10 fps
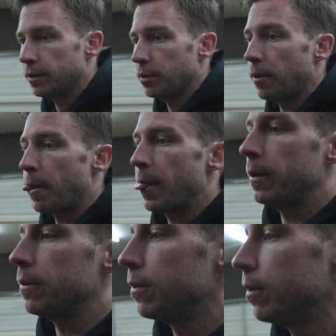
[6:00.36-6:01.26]
in
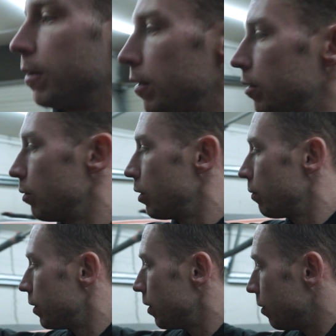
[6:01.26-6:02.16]
the rear
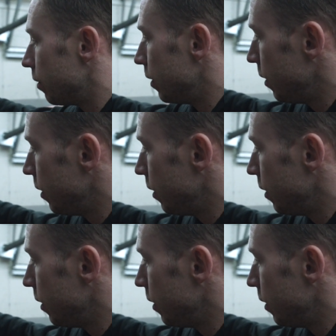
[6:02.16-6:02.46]
window,